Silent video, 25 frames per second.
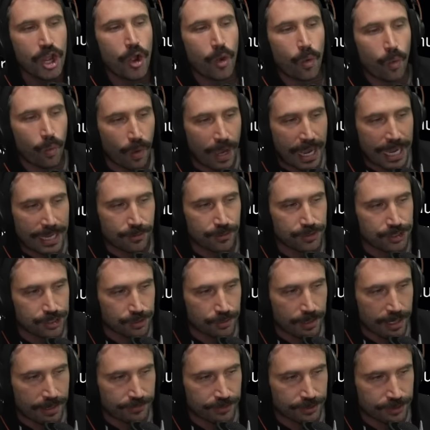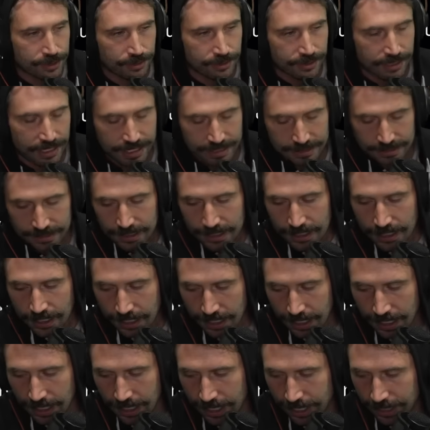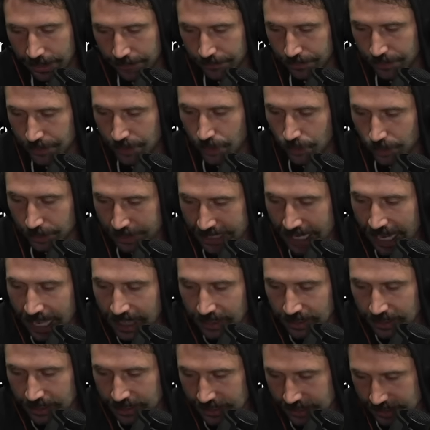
Why would you ever do that? Uh, the reality